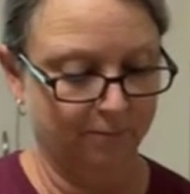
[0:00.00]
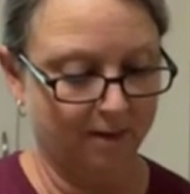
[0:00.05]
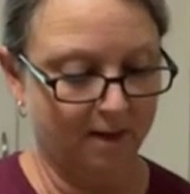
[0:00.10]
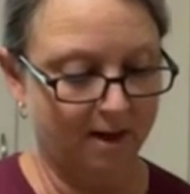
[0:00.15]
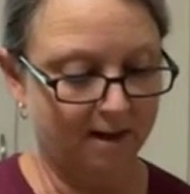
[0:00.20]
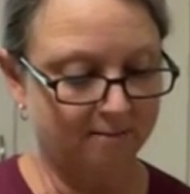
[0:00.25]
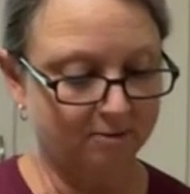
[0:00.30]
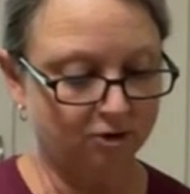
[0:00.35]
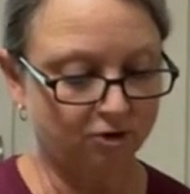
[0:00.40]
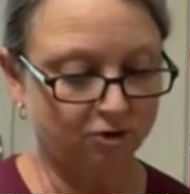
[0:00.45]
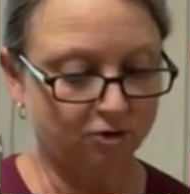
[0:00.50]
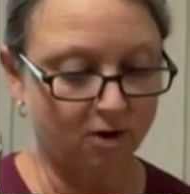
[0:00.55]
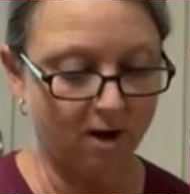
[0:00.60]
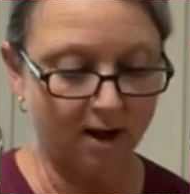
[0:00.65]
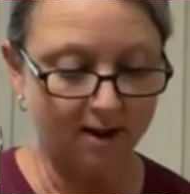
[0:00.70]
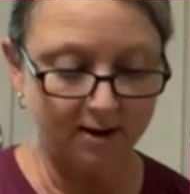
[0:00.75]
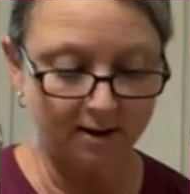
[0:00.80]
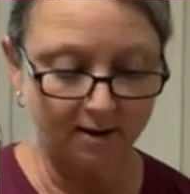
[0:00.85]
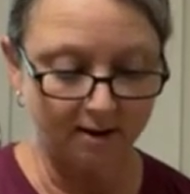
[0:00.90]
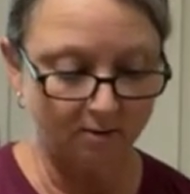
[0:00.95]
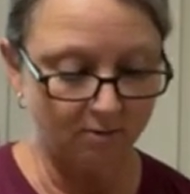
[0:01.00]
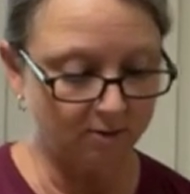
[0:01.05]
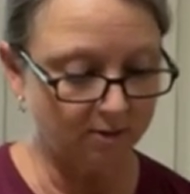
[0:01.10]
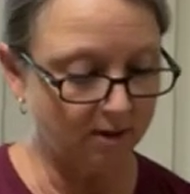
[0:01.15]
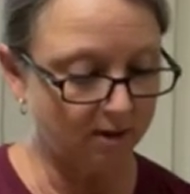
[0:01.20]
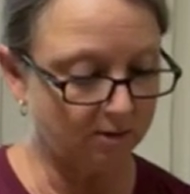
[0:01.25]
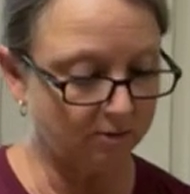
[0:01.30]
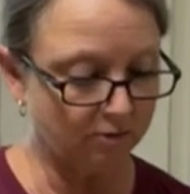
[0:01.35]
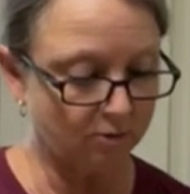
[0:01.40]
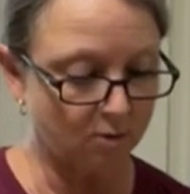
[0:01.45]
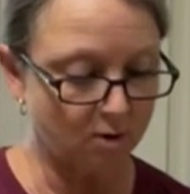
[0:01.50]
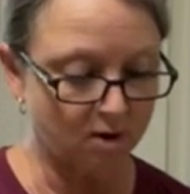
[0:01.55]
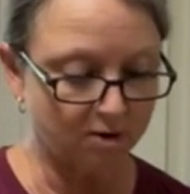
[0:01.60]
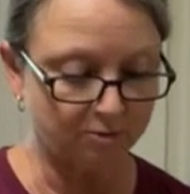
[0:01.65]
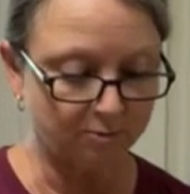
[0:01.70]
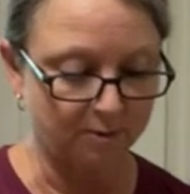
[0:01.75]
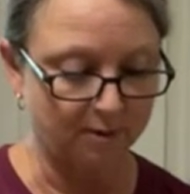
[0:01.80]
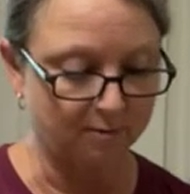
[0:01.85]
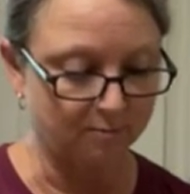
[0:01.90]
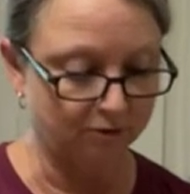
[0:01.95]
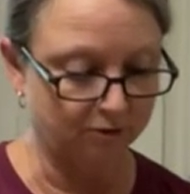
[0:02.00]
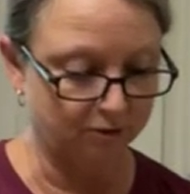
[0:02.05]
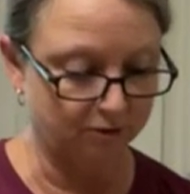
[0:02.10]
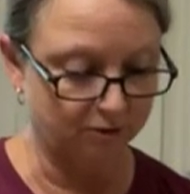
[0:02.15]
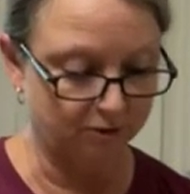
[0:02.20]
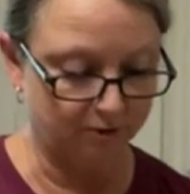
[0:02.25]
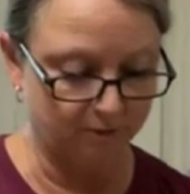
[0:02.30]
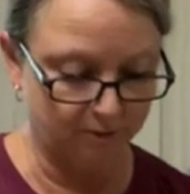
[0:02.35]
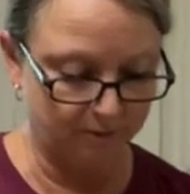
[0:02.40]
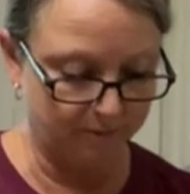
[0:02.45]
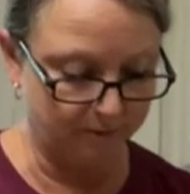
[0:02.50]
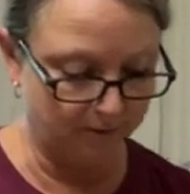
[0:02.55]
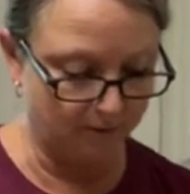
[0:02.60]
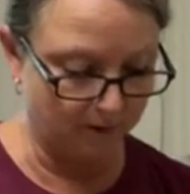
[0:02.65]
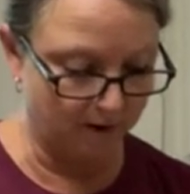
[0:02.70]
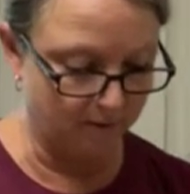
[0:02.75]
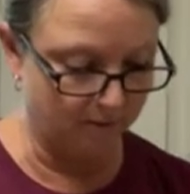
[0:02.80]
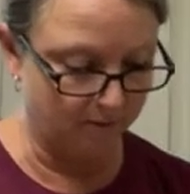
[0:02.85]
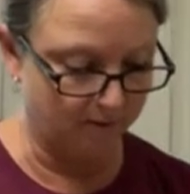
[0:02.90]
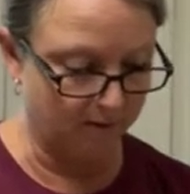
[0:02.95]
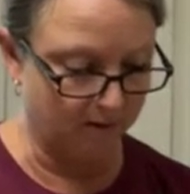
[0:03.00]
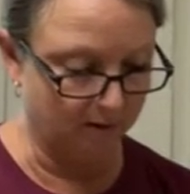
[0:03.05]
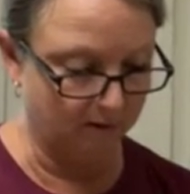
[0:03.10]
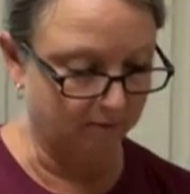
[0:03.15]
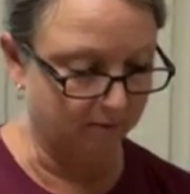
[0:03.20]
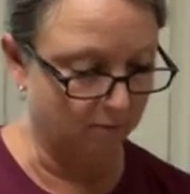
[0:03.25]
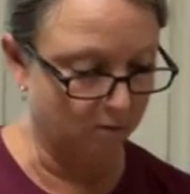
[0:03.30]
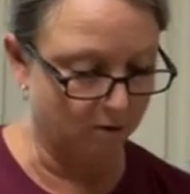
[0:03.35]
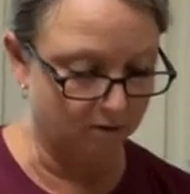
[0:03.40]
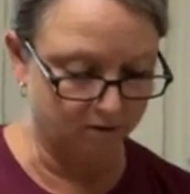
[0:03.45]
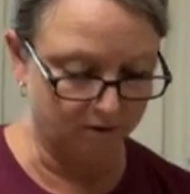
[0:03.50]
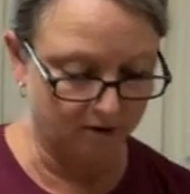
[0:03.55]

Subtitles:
I haven't tried it yet with yellow squash, but I'm sure it would be great with yellow squash